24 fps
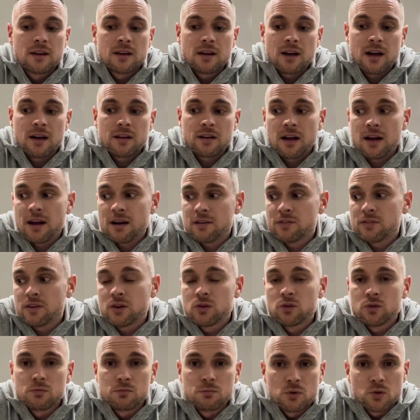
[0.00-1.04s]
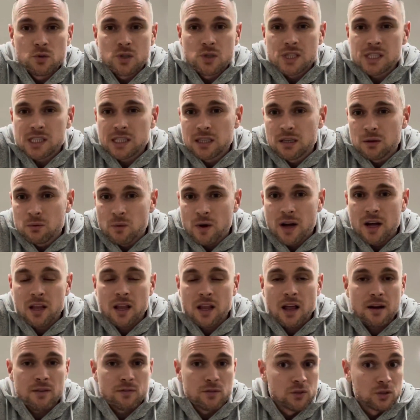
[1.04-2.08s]
have a good mood, sleep well,
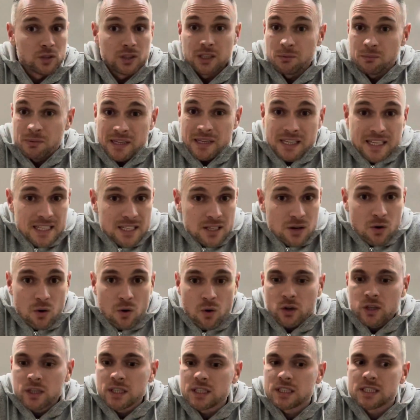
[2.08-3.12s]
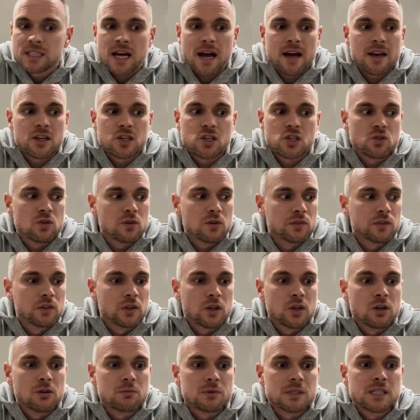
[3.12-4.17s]
have good libido, all this kind of stuff that
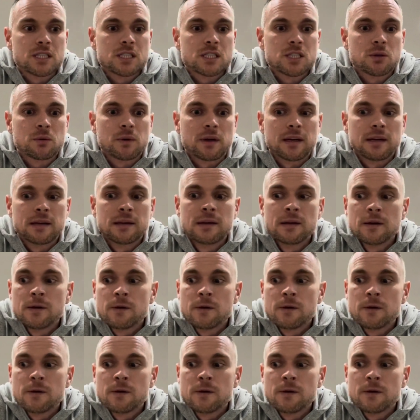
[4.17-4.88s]
comes into it.